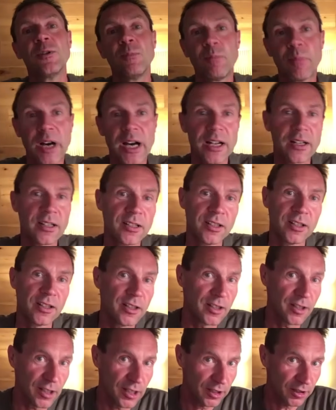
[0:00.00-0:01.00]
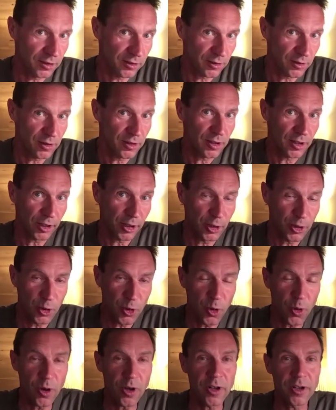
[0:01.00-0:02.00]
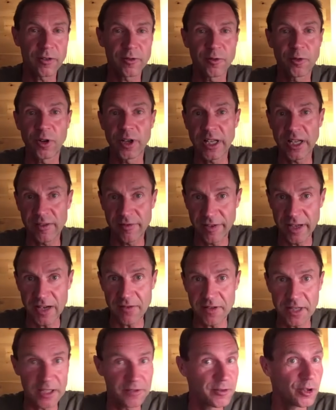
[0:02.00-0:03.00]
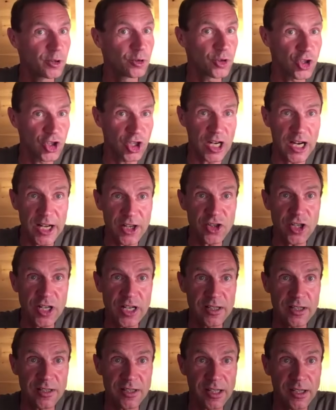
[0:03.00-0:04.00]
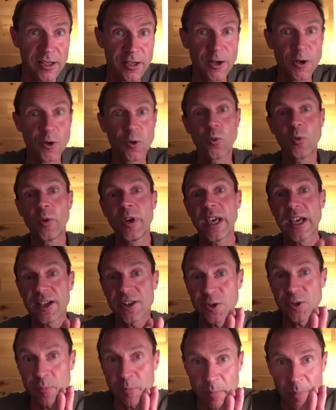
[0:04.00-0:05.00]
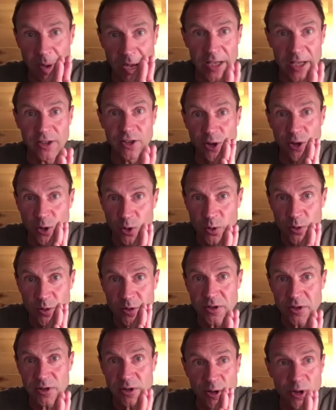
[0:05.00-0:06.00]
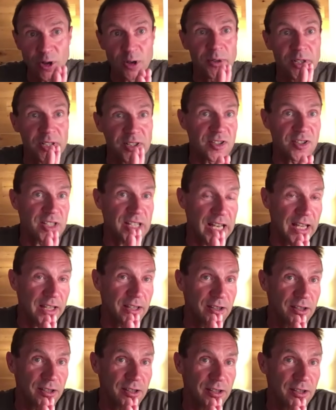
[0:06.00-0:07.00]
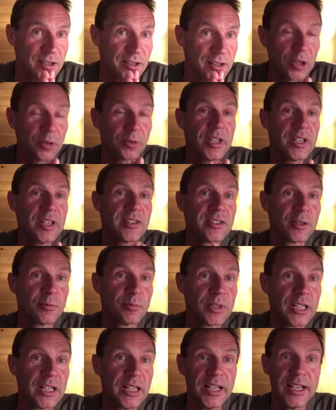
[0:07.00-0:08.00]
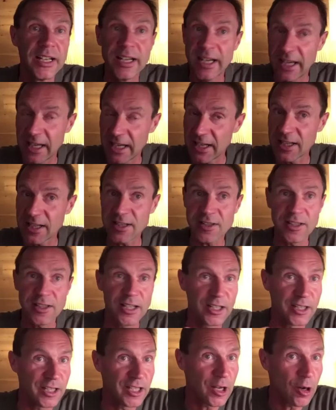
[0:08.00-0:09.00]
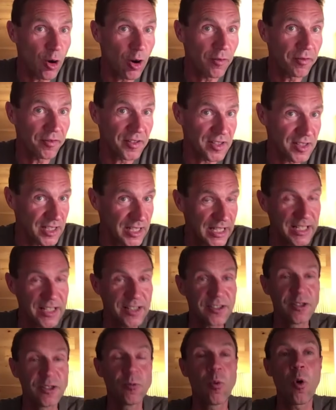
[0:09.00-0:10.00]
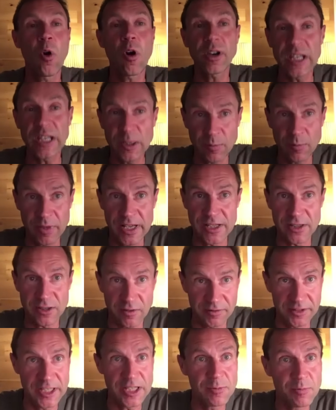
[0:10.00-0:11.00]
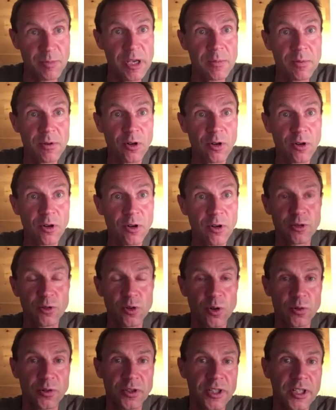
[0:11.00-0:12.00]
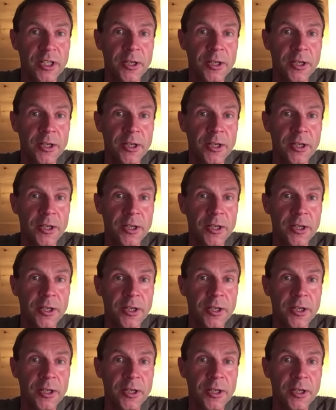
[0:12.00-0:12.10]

But in return for that favor that we don't charge anything, we expect use common sense, be reasonable. It is the office. It is the working place of these people on the road.